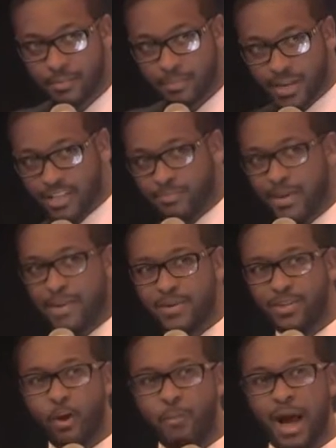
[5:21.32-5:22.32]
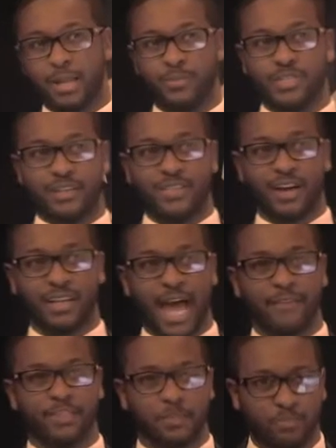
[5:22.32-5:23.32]
because maybe nobody was in their
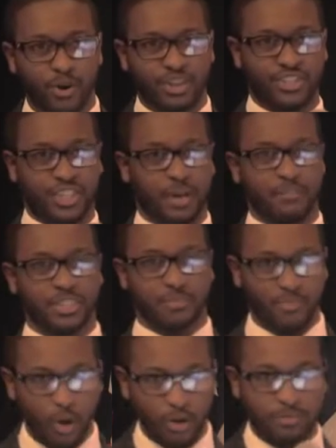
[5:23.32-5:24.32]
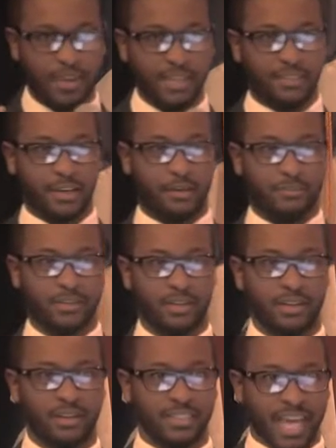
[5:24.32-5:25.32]
life to push them, to motivate them,
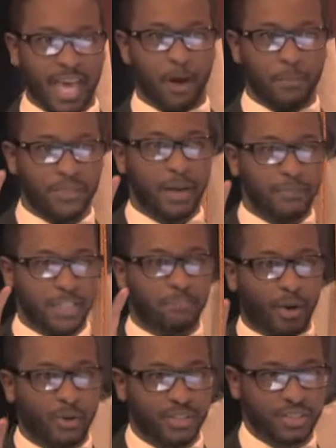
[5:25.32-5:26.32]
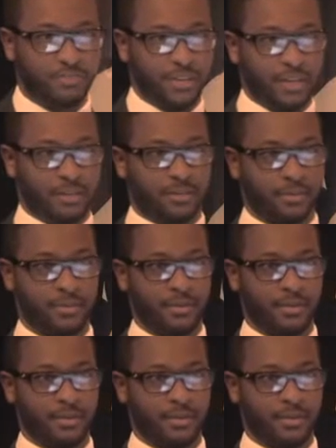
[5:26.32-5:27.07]
to help them to persevere